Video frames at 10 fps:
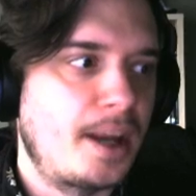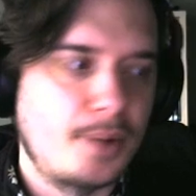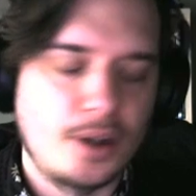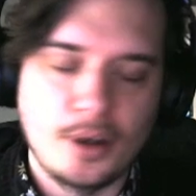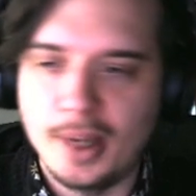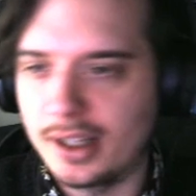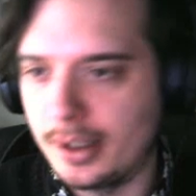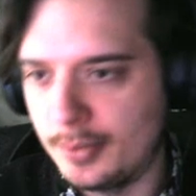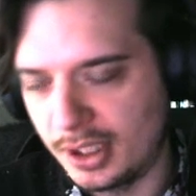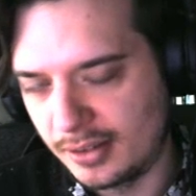automatically,
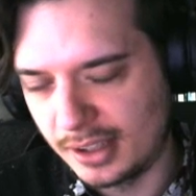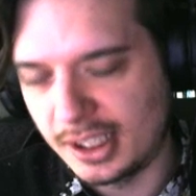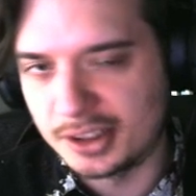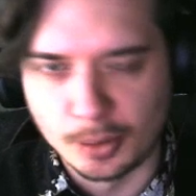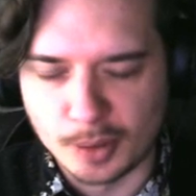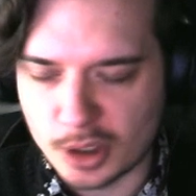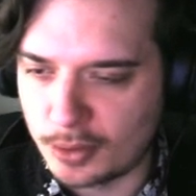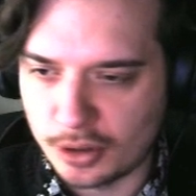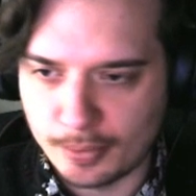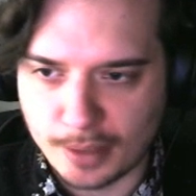but there's so much more to
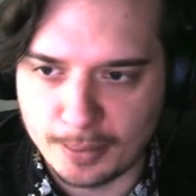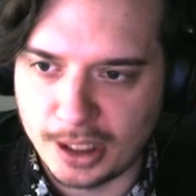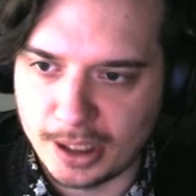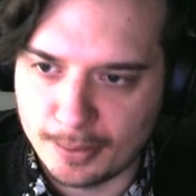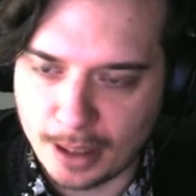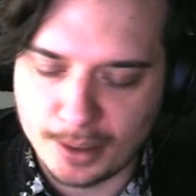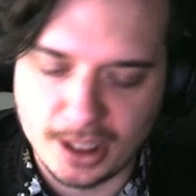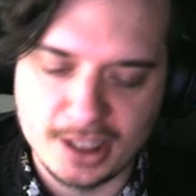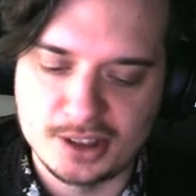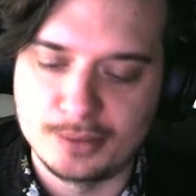pipelining. Pipelining is
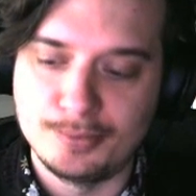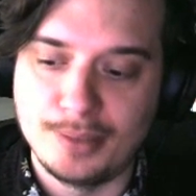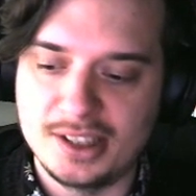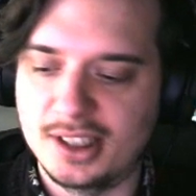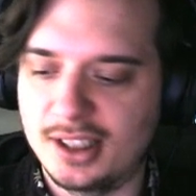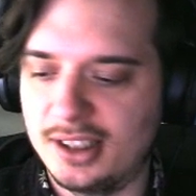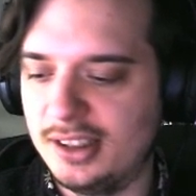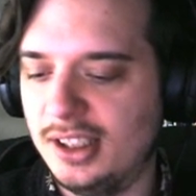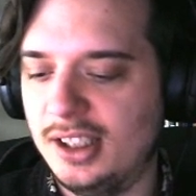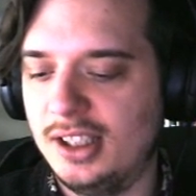just basically
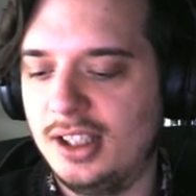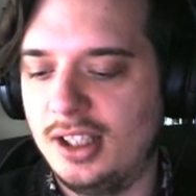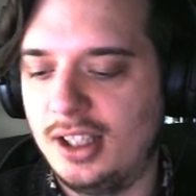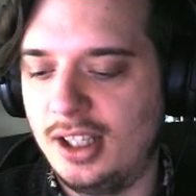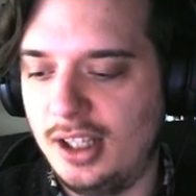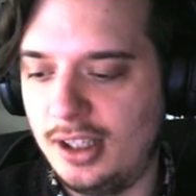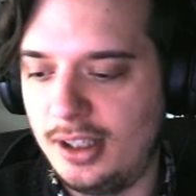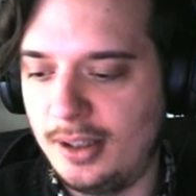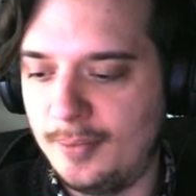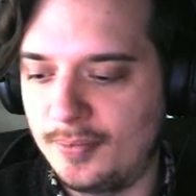
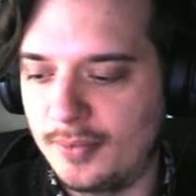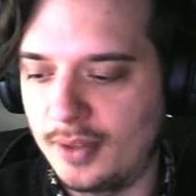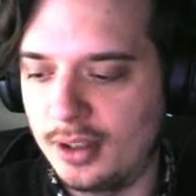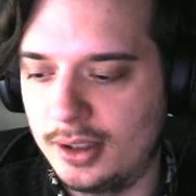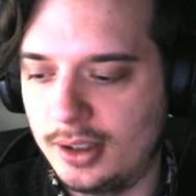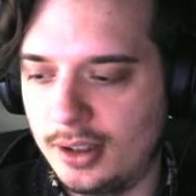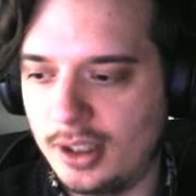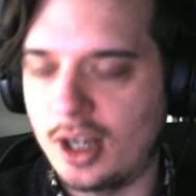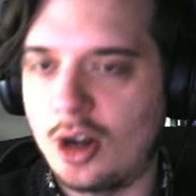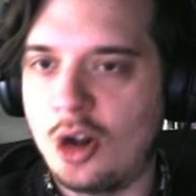
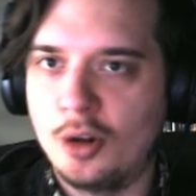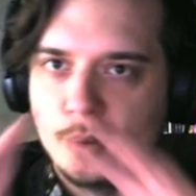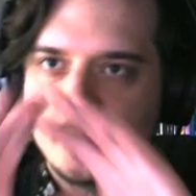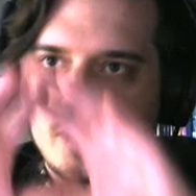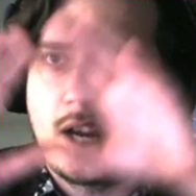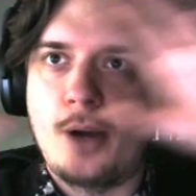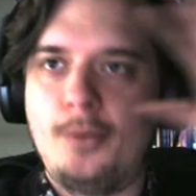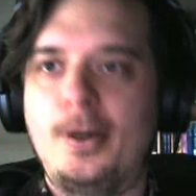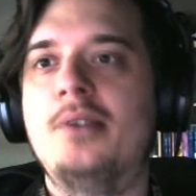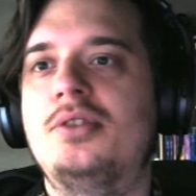all the work around